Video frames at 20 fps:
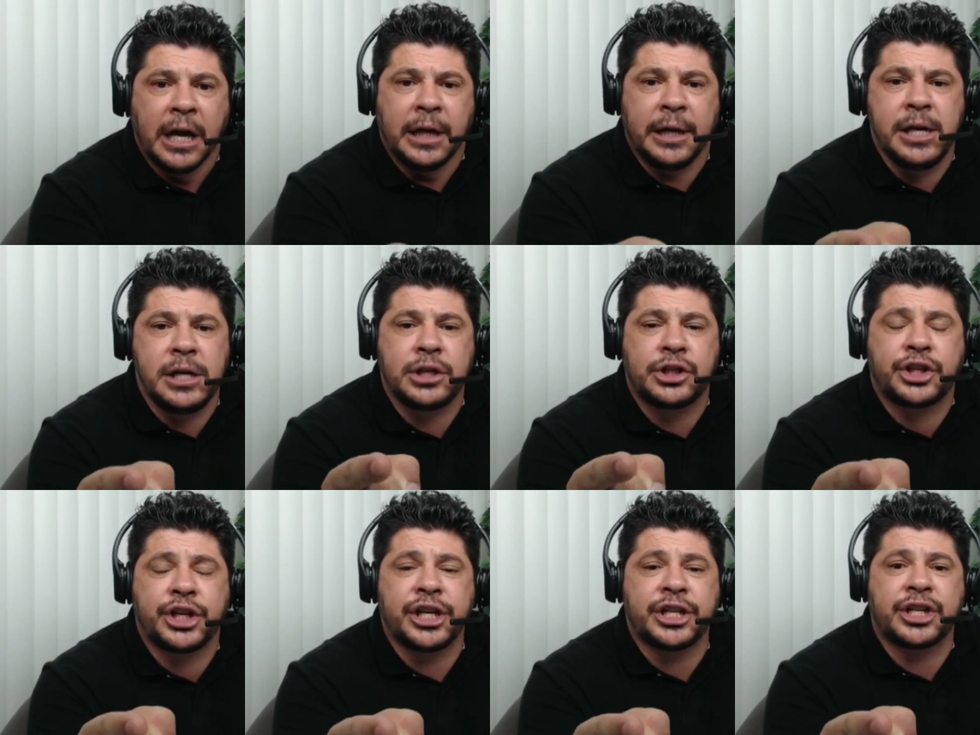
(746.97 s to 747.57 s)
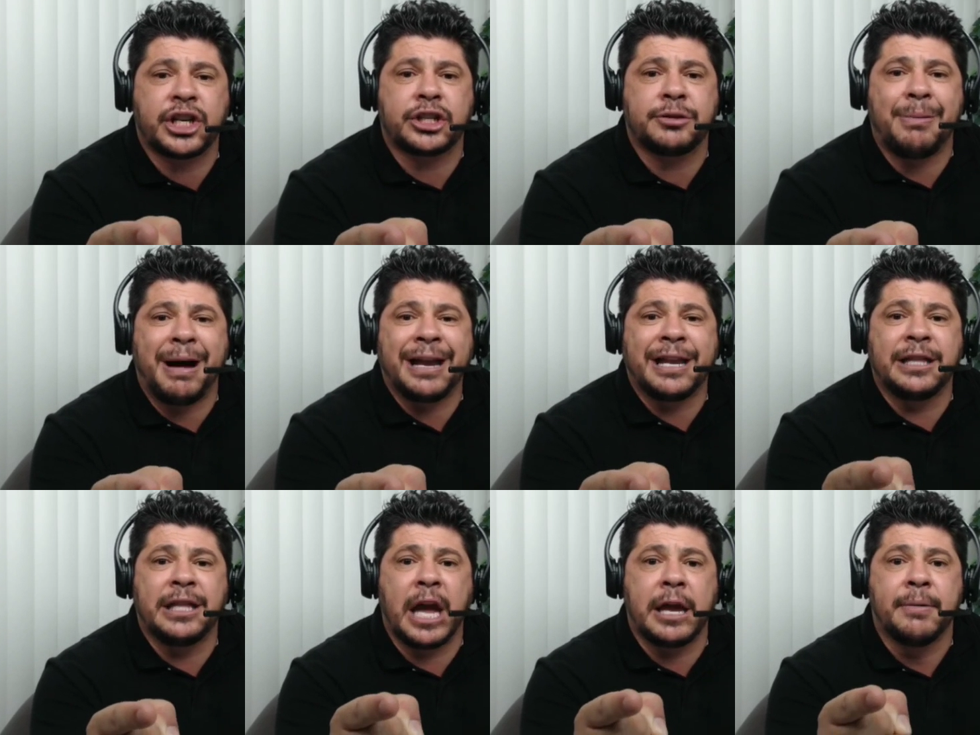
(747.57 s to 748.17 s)
In Jesus'
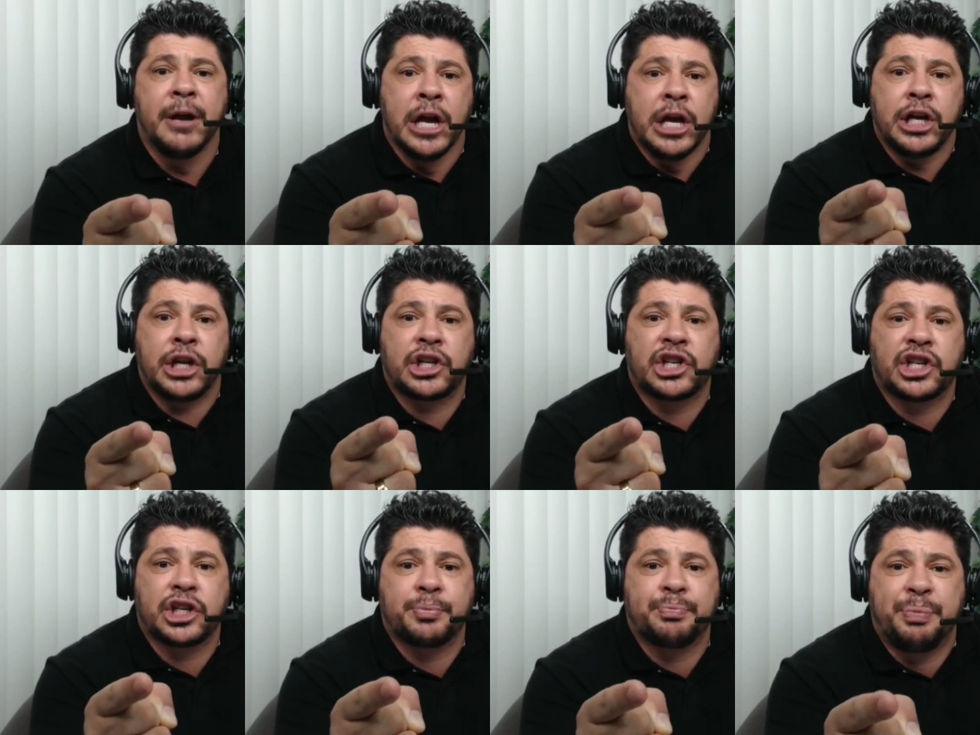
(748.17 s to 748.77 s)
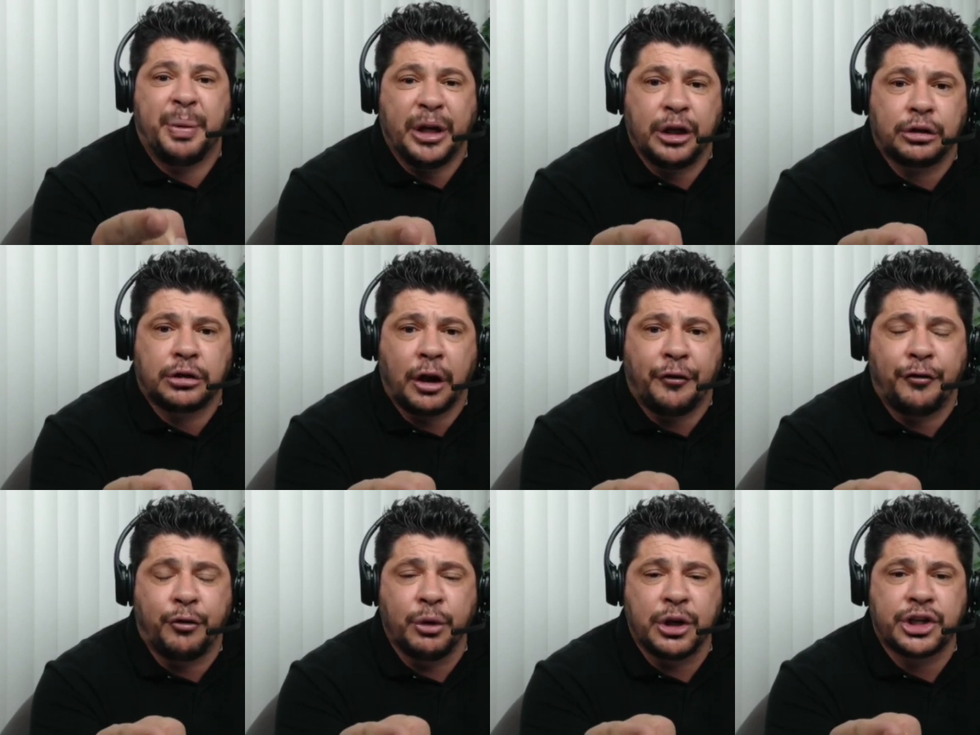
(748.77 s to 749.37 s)
mighty name,
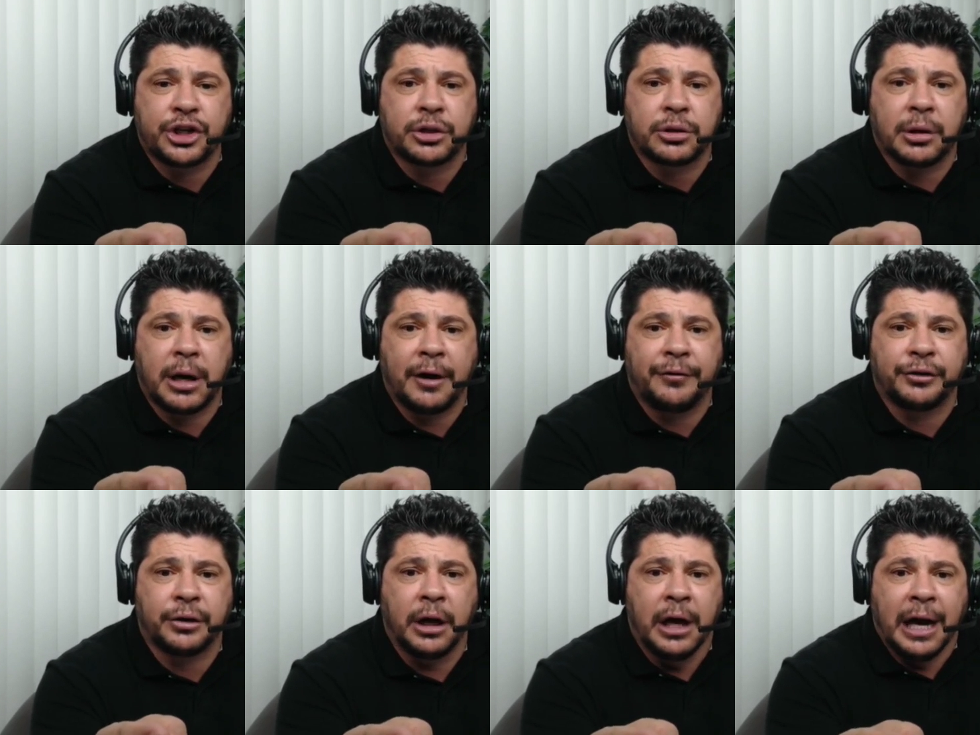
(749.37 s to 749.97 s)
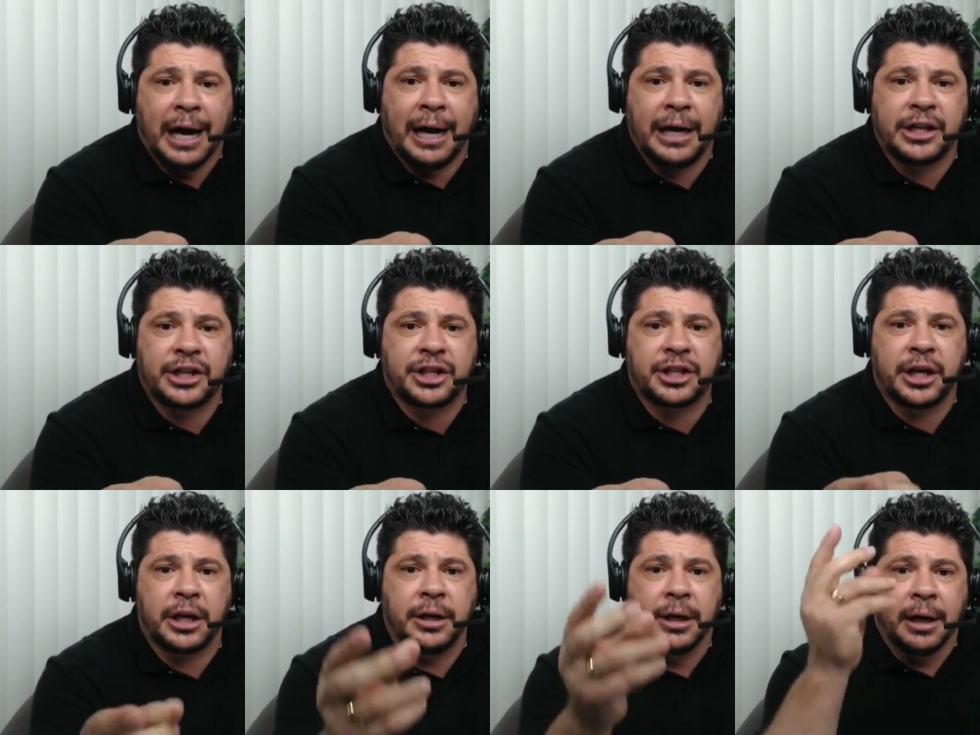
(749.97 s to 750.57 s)
spirit of witchcraft, I
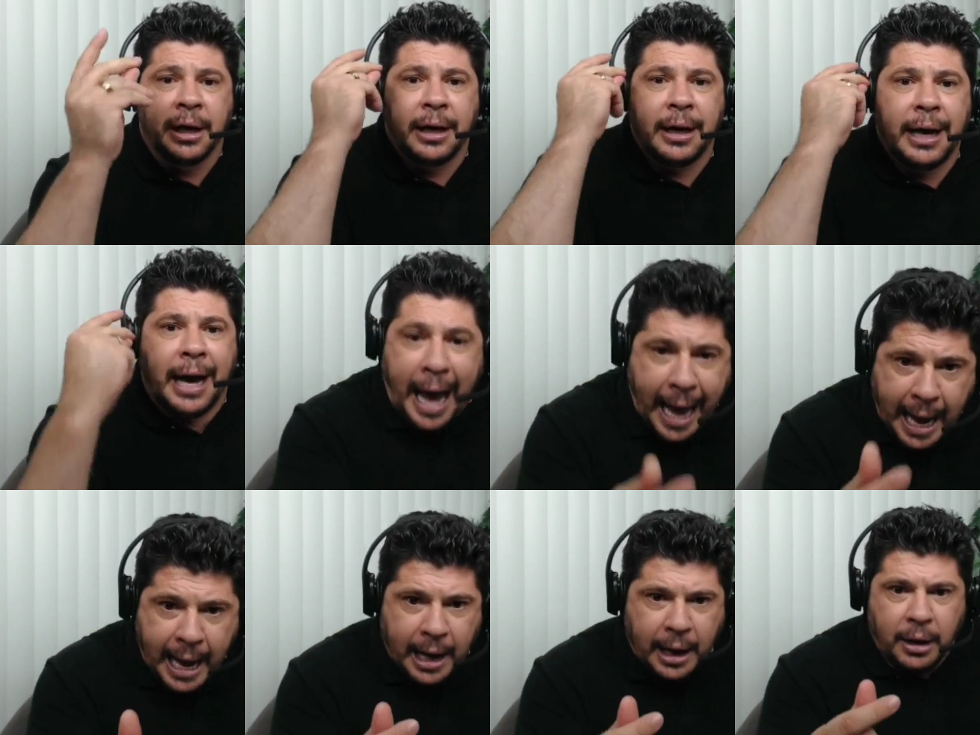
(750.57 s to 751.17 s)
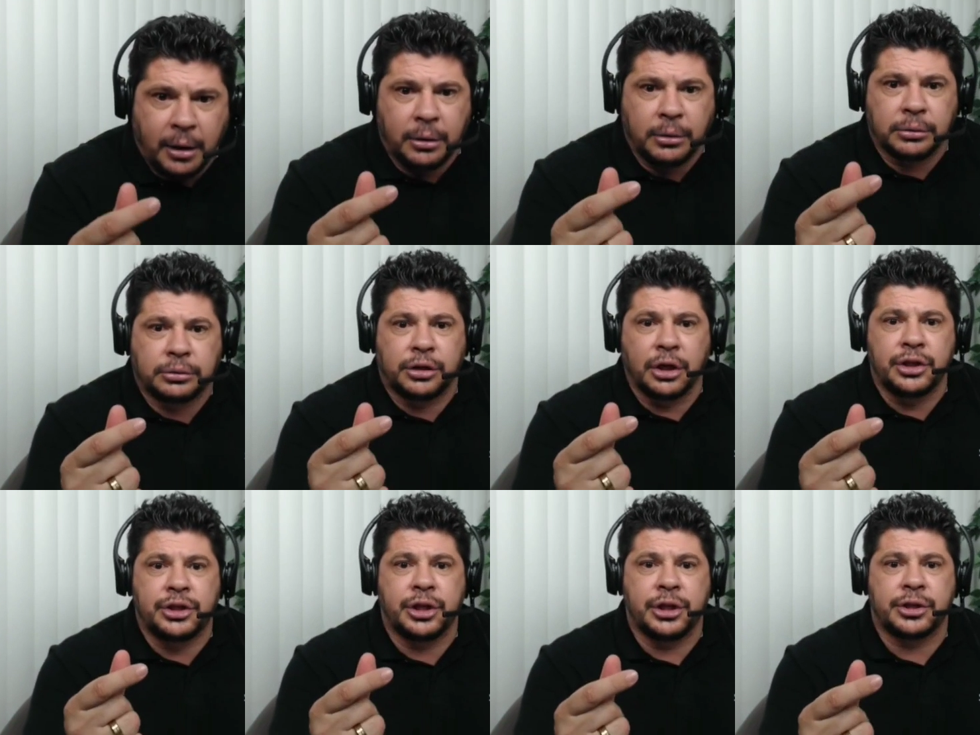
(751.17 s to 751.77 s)
say,
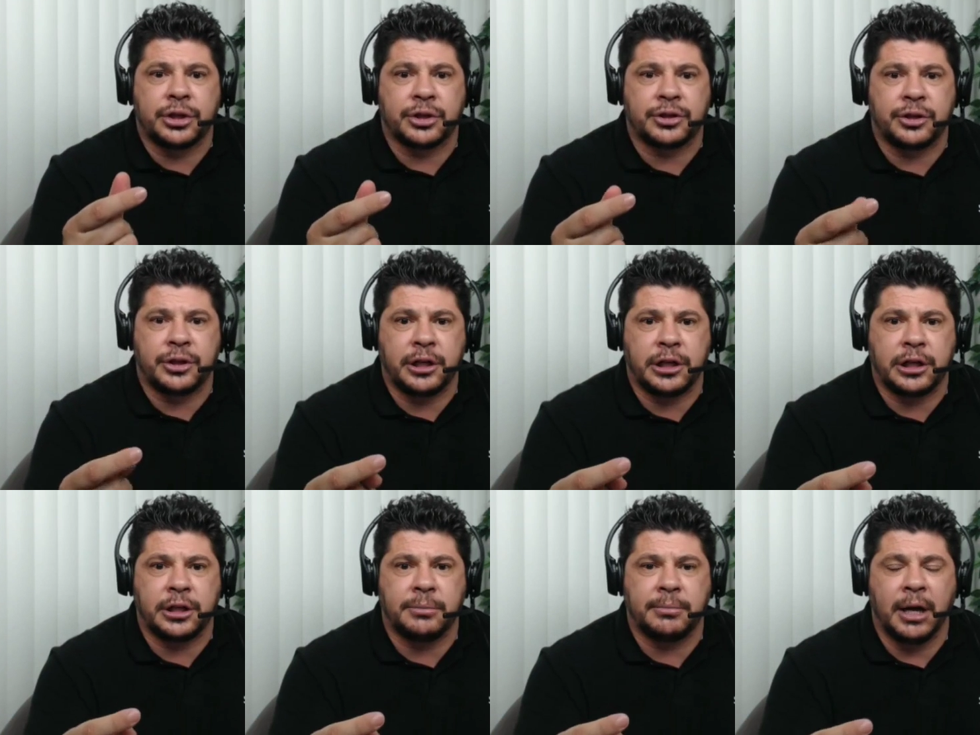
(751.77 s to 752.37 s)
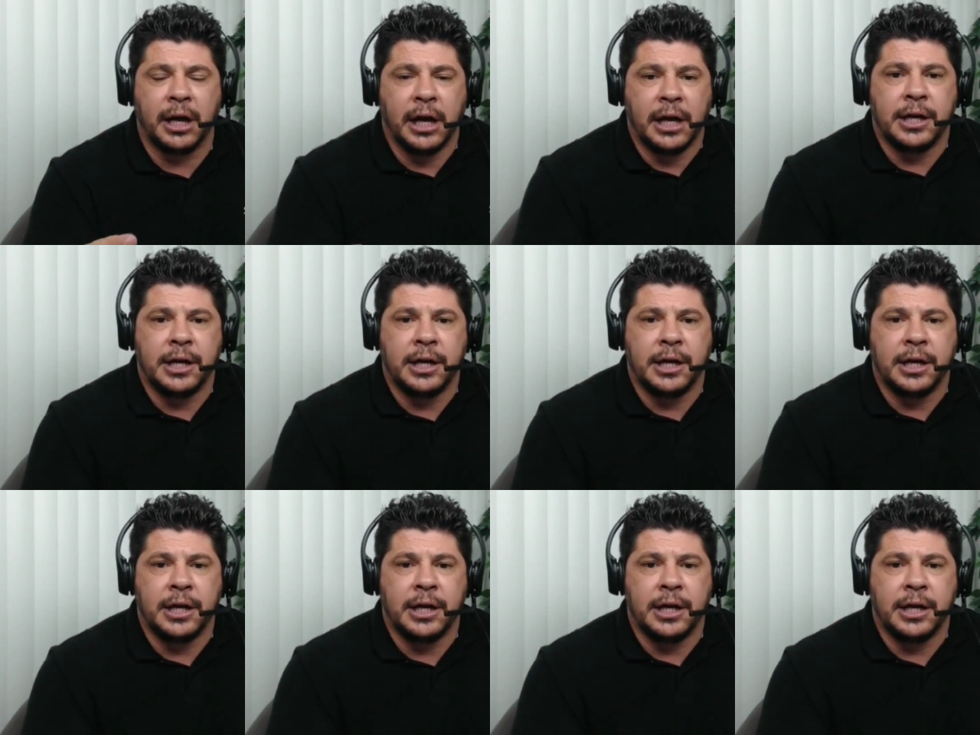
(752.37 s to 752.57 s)
out in Jesus' name.